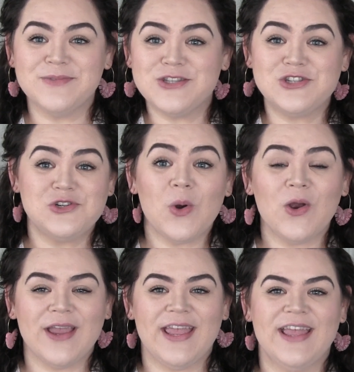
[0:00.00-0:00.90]

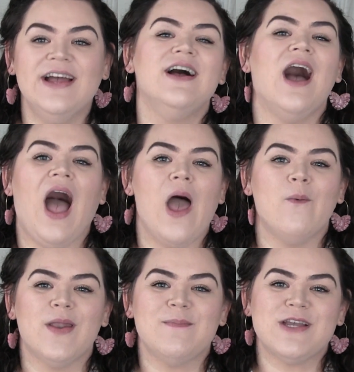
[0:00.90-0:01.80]
story, I
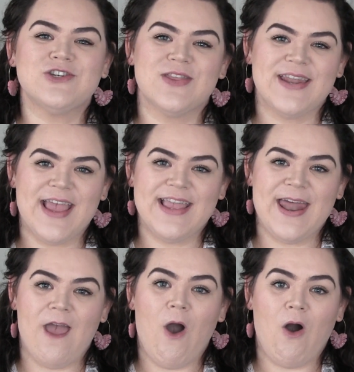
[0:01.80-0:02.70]
want to make sure that I
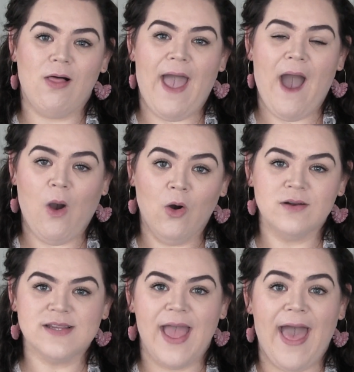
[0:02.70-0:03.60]
get it all
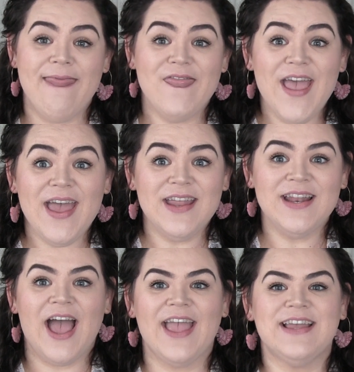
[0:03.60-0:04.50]
out, and
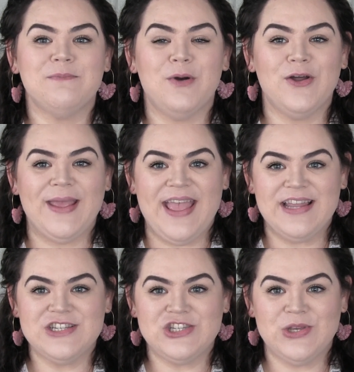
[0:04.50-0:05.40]
then I can put it
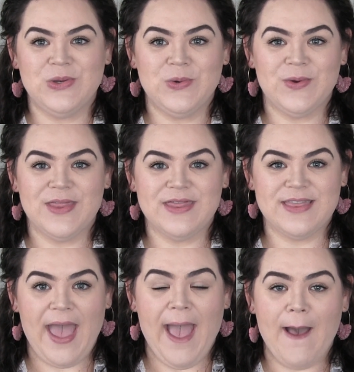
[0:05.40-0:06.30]
into
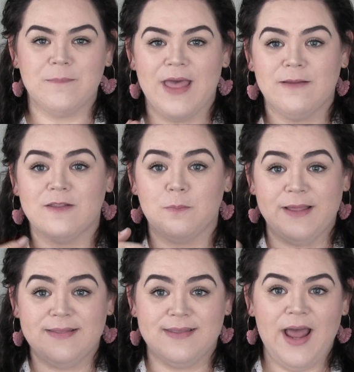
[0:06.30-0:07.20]
the app that
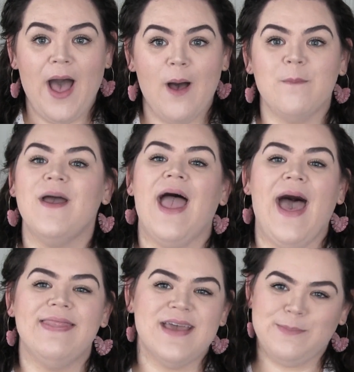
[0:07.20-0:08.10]
splits it up
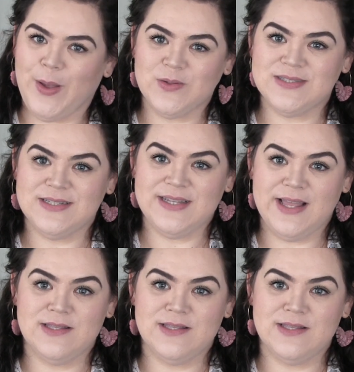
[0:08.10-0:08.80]
and then post it to